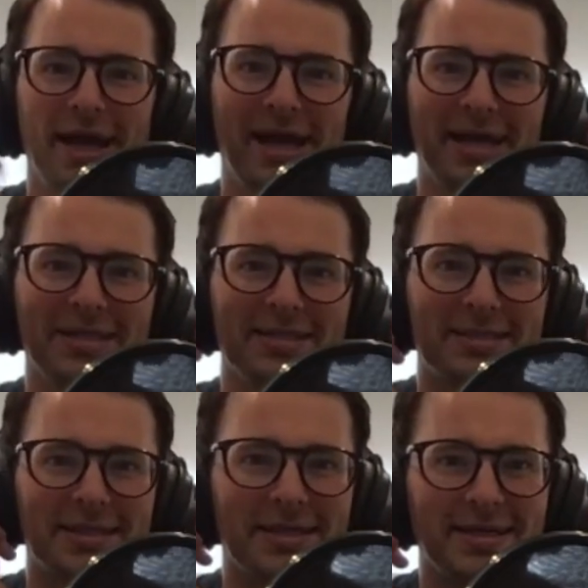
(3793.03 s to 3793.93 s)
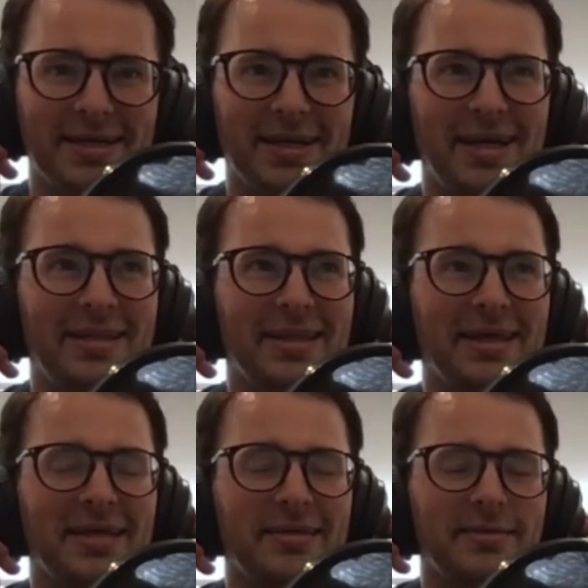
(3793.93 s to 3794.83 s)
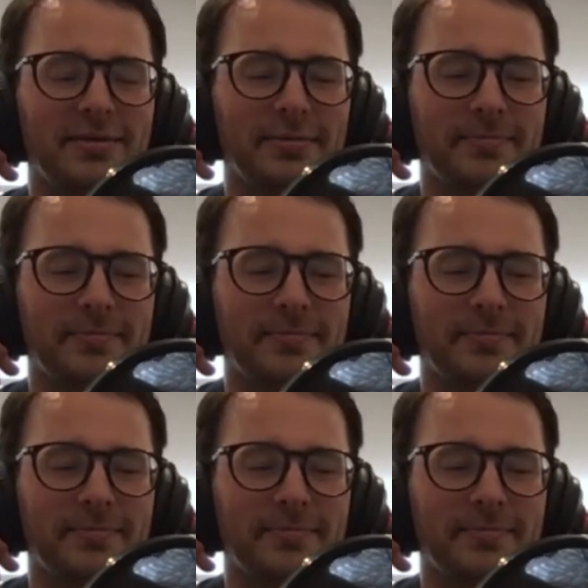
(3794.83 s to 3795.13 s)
and then